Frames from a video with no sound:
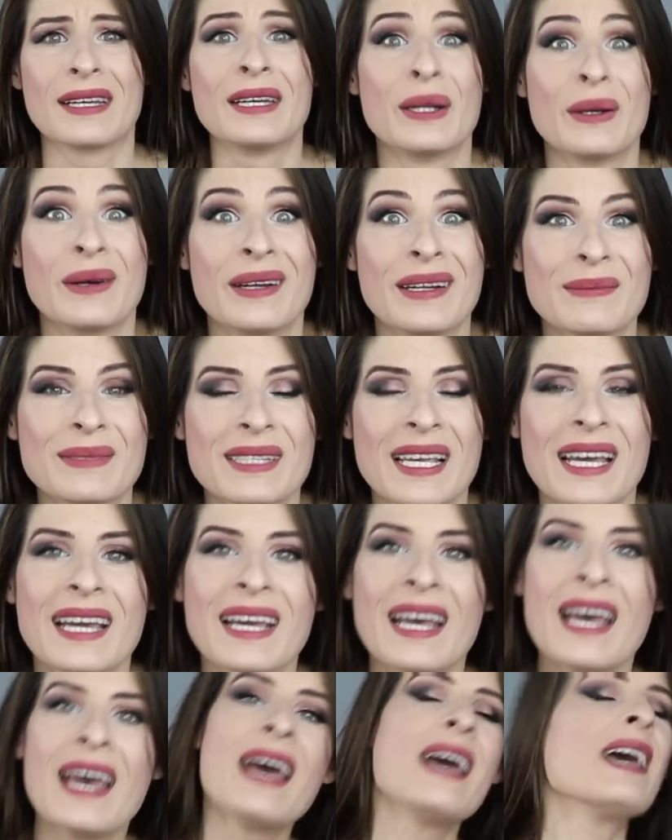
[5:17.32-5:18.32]
You know what I'm
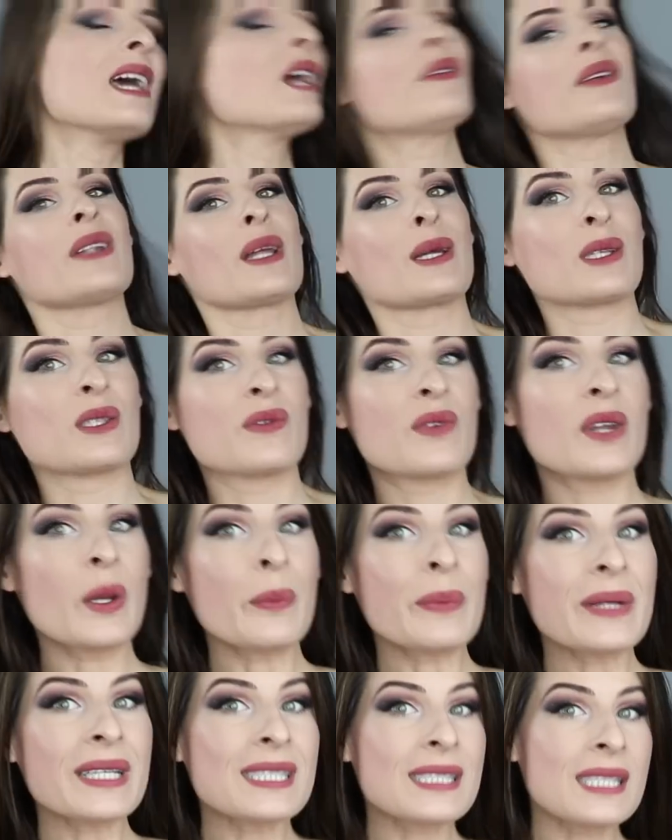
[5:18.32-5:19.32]
saying? If you like this
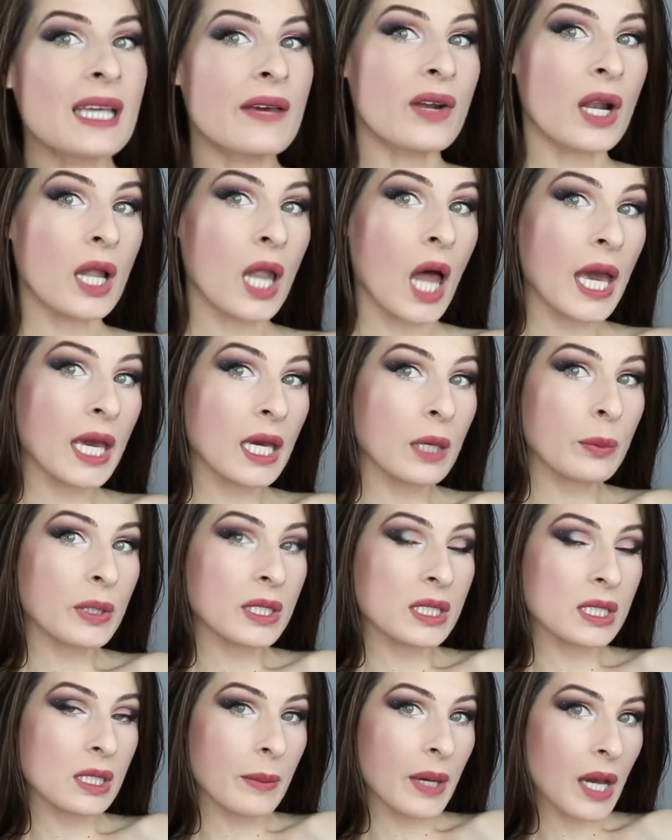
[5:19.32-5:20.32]
video, please give it a like.
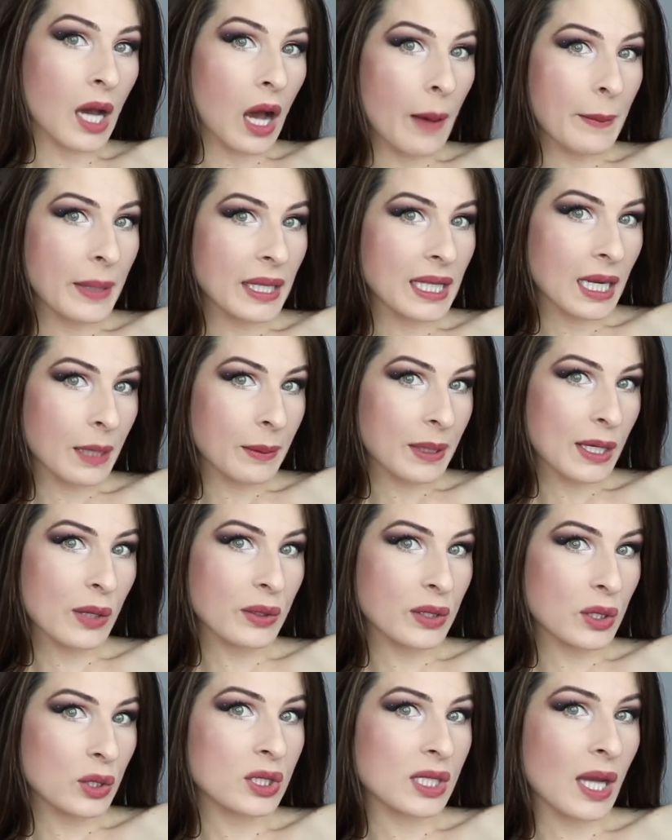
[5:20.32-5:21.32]
Please leave me a comment letting me know
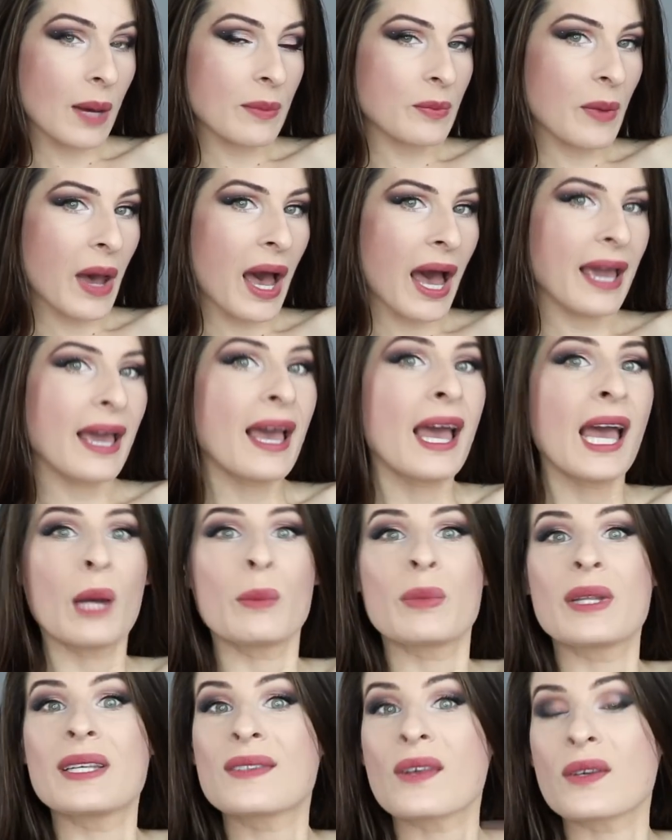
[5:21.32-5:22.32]
that you stopped by.
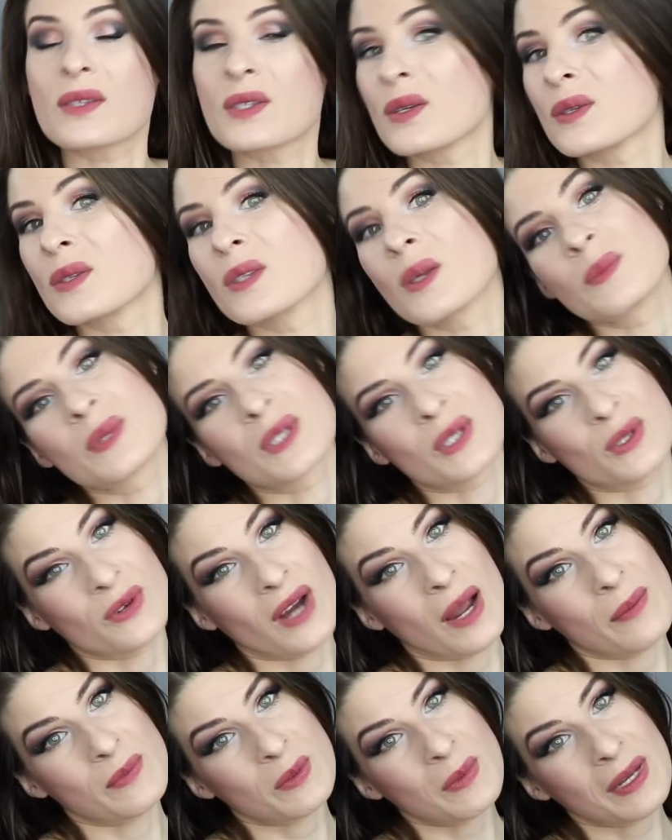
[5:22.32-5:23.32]
Please also
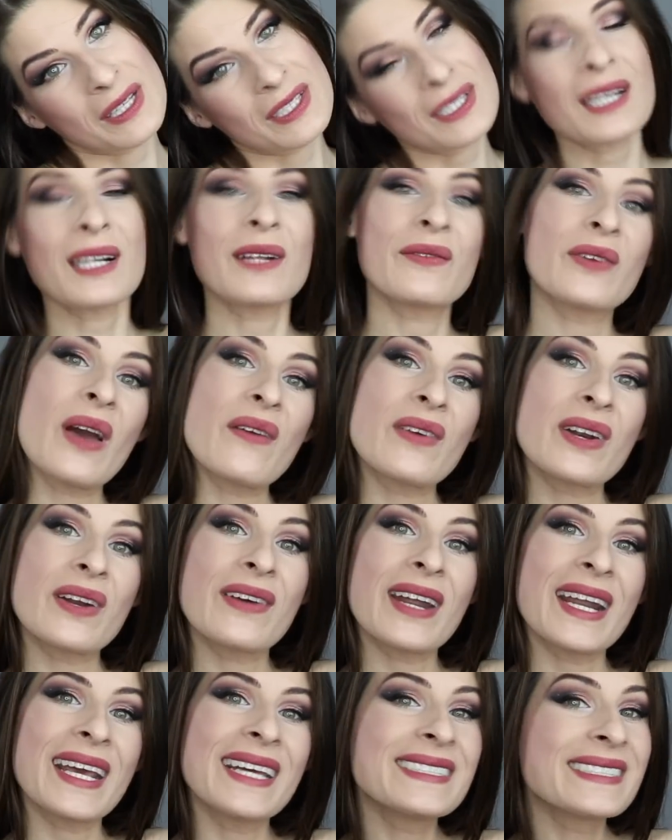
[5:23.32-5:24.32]
subscribe to my channel if you haven't
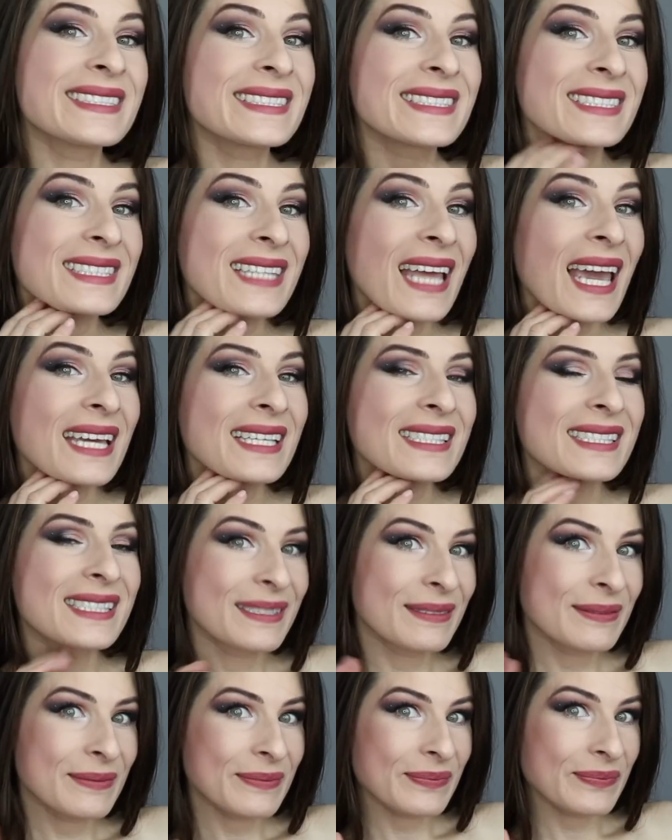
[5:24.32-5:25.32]
already. Thanks.
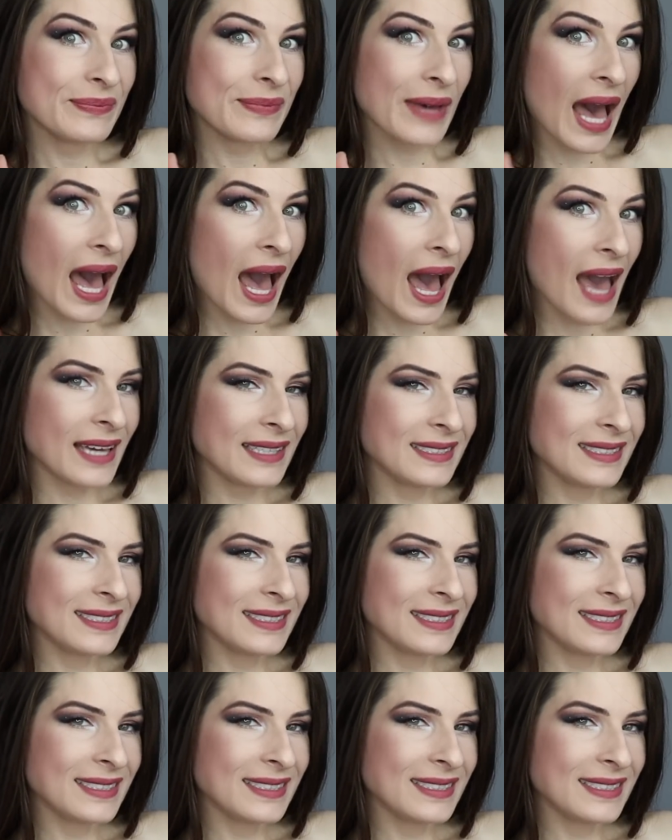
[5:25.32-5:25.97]
Bye.